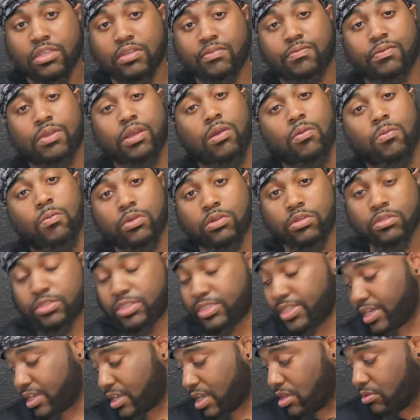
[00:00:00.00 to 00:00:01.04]
If y'all want to
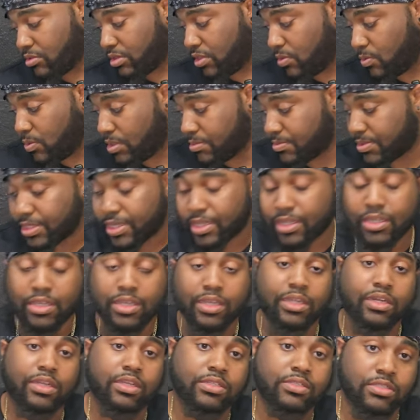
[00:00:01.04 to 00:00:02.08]
check out their website,
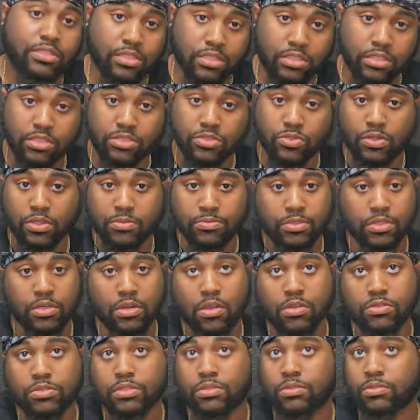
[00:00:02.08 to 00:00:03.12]
it is in the description
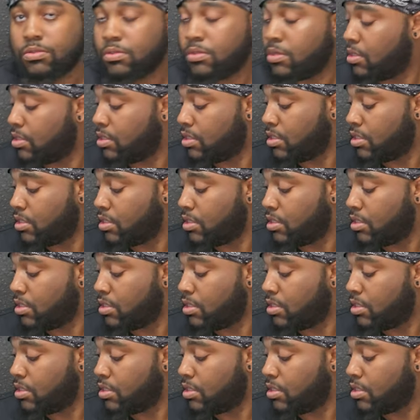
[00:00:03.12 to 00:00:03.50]
also.